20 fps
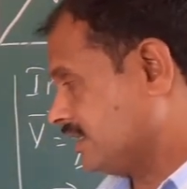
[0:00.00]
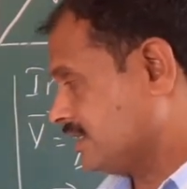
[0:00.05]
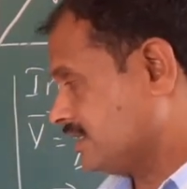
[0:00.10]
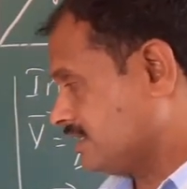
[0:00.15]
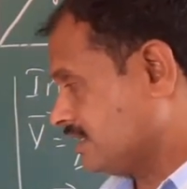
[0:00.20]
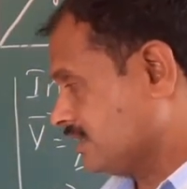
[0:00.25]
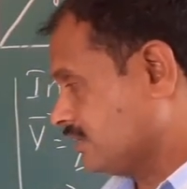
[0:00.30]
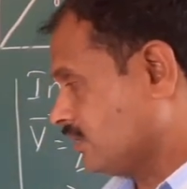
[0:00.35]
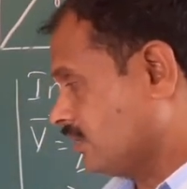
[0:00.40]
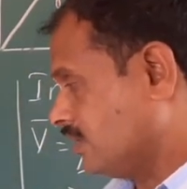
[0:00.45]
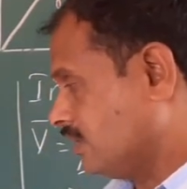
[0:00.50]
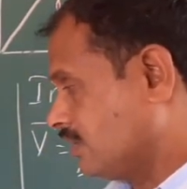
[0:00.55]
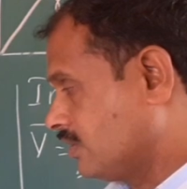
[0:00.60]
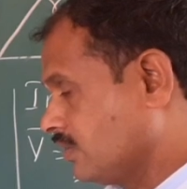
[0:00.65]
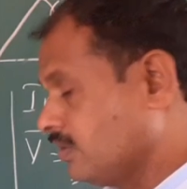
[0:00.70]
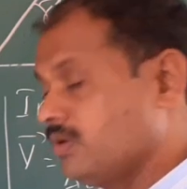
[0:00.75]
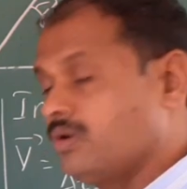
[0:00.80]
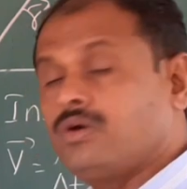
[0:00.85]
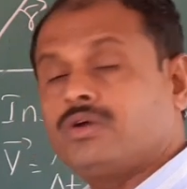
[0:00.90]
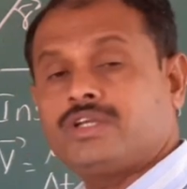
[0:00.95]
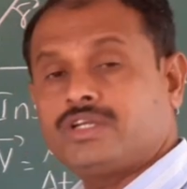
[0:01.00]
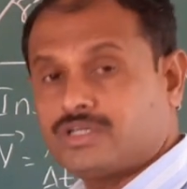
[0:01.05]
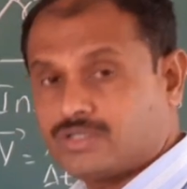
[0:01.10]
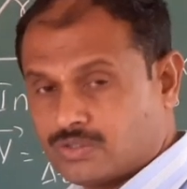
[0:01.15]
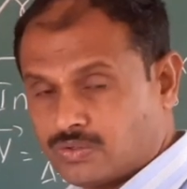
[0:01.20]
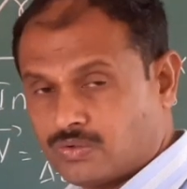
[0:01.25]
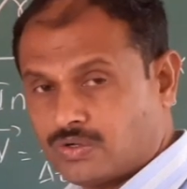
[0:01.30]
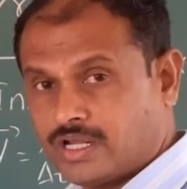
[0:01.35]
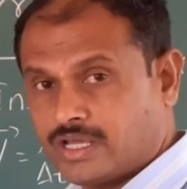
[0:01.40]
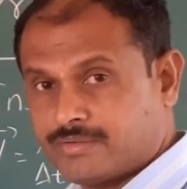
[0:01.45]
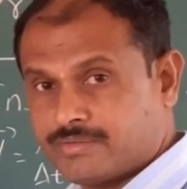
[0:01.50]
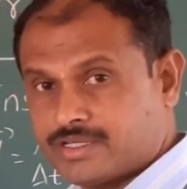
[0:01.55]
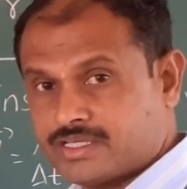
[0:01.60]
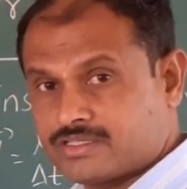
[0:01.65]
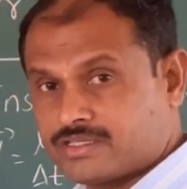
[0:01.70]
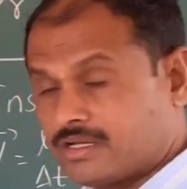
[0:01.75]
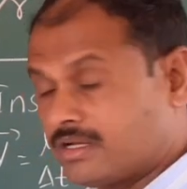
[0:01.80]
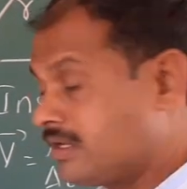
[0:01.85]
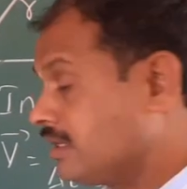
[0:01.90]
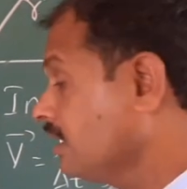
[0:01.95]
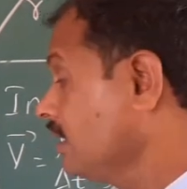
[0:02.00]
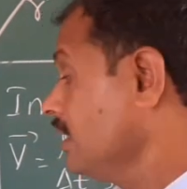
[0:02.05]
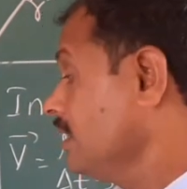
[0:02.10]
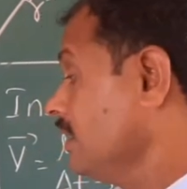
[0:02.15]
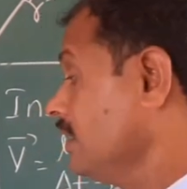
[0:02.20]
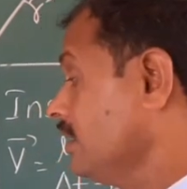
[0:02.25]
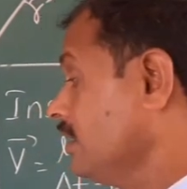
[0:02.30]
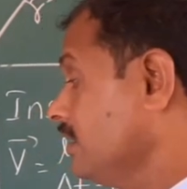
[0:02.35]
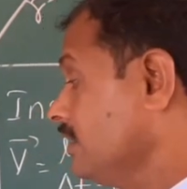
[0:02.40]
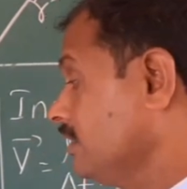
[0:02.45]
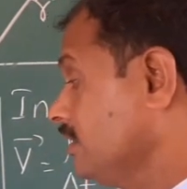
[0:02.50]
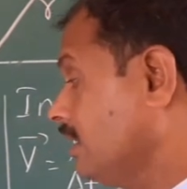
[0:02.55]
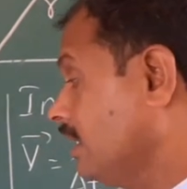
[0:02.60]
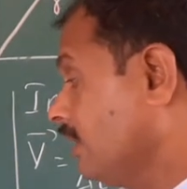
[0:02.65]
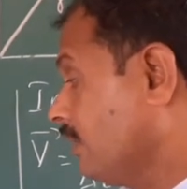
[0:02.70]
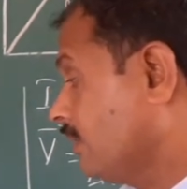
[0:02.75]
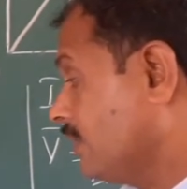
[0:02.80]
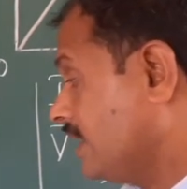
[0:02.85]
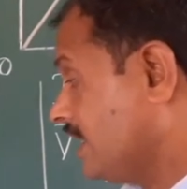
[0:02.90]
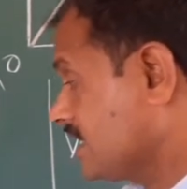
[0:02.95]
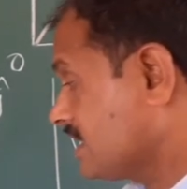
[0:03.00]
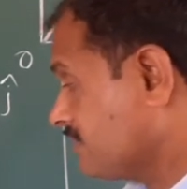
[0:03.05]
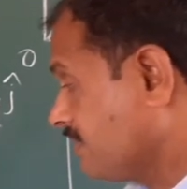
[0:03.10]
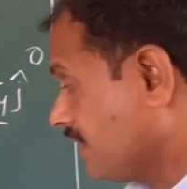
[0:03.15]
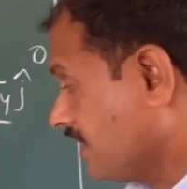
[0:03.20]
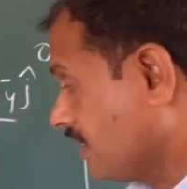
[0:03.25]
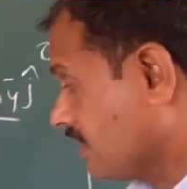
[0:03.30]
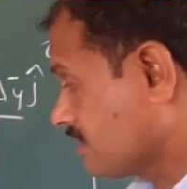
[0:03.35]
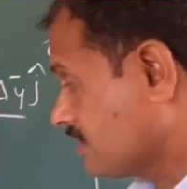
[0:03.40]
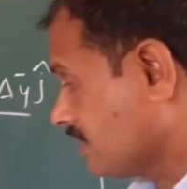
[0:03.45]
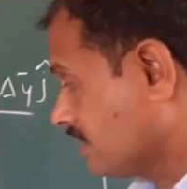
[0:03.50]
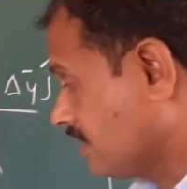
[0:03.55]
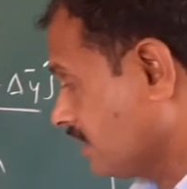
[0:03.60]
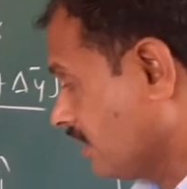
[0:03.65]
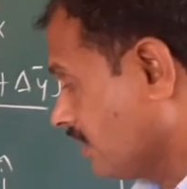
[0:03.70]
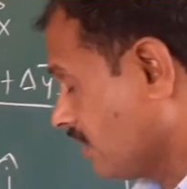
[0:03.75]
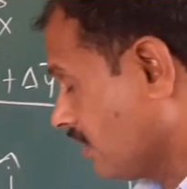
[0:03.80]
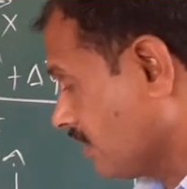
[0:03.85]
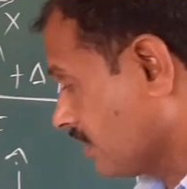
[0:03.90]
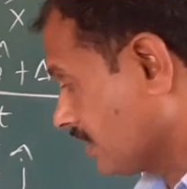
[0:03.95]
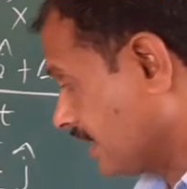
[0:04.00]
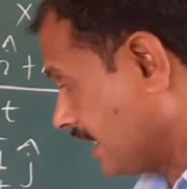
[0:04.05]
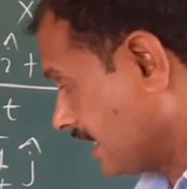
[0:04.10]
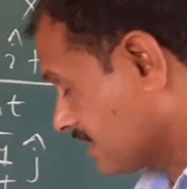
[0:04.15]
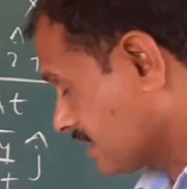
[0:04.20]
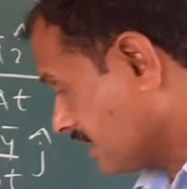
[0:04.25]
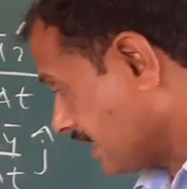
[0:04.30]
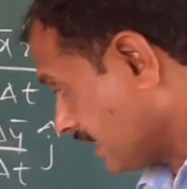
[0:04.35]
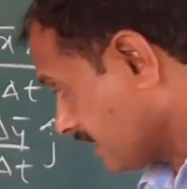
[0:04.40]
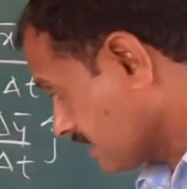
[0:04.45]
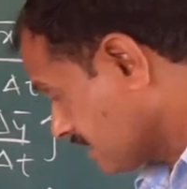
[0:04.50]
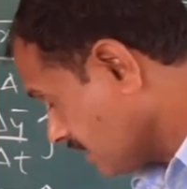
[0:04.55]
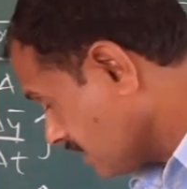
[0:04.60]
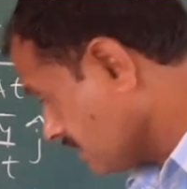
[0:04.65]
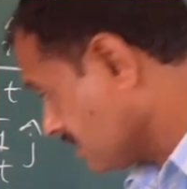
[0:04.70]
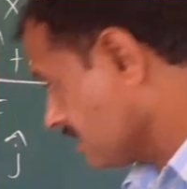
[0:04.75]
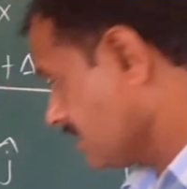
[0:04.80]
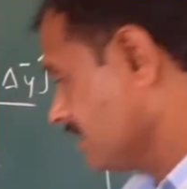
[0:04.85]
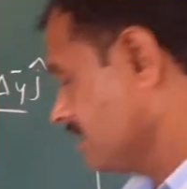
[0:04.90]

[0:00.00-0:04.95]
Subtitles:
is equal to in two dimension average velocity along x-axis,